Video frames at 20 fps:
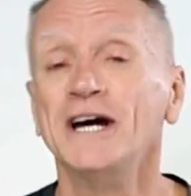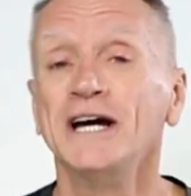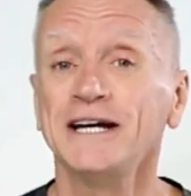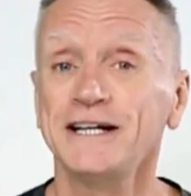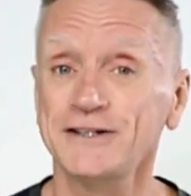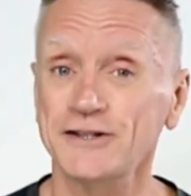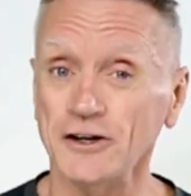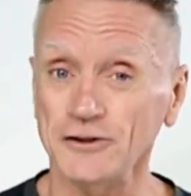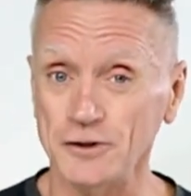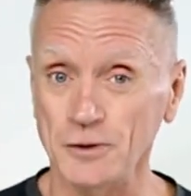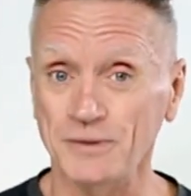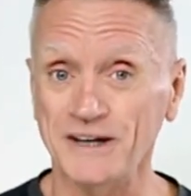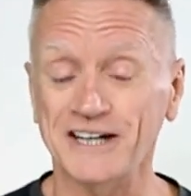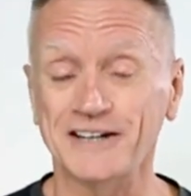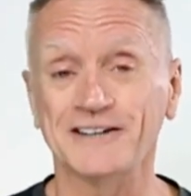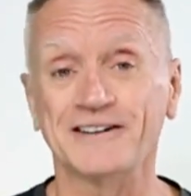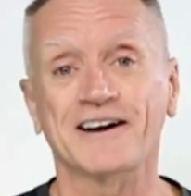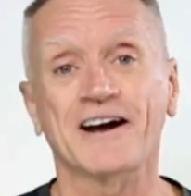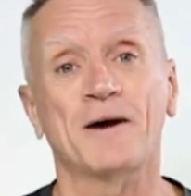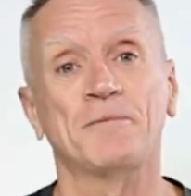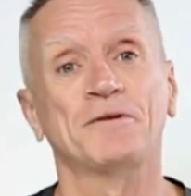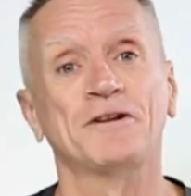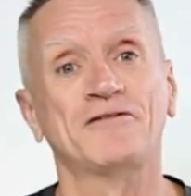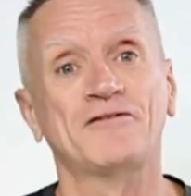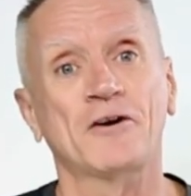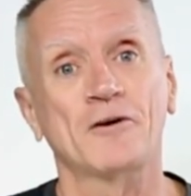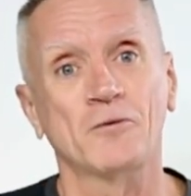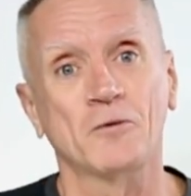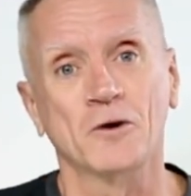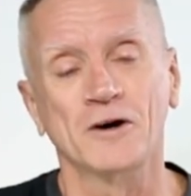He's also been in a couple
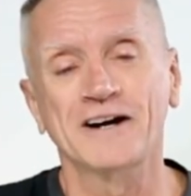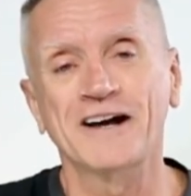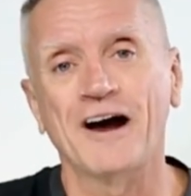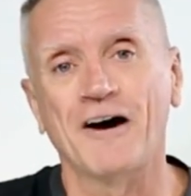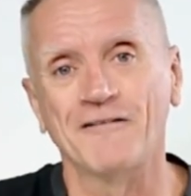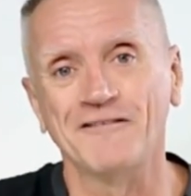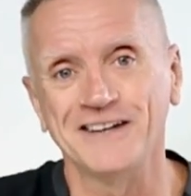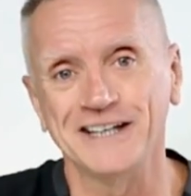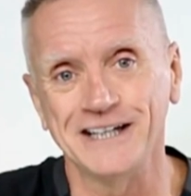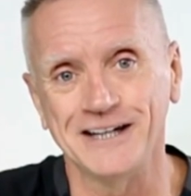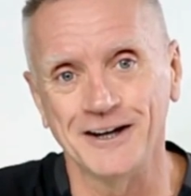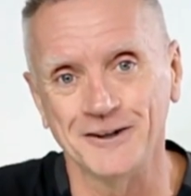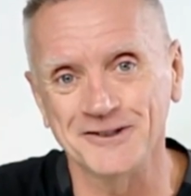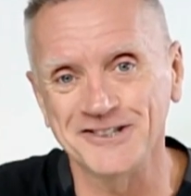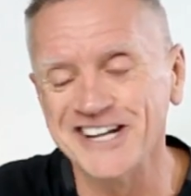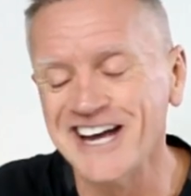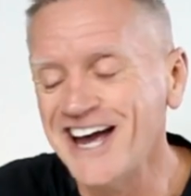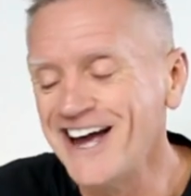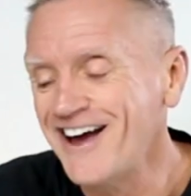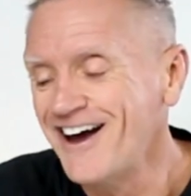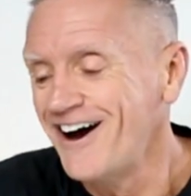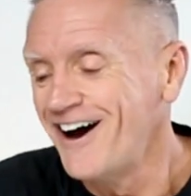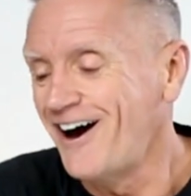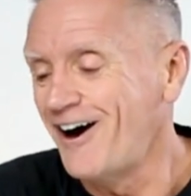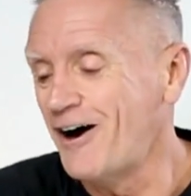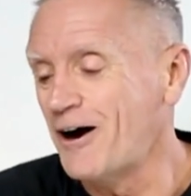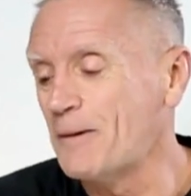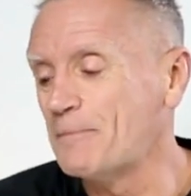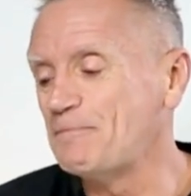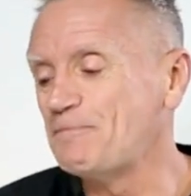of our workout videos.
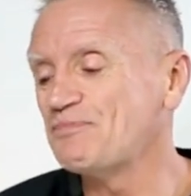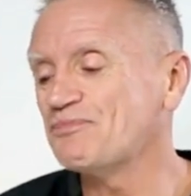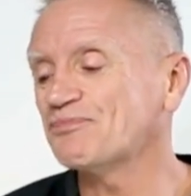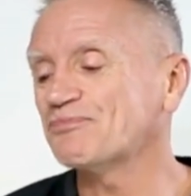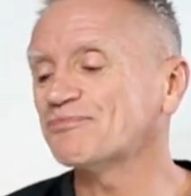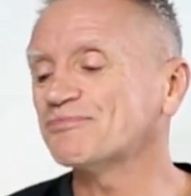Um,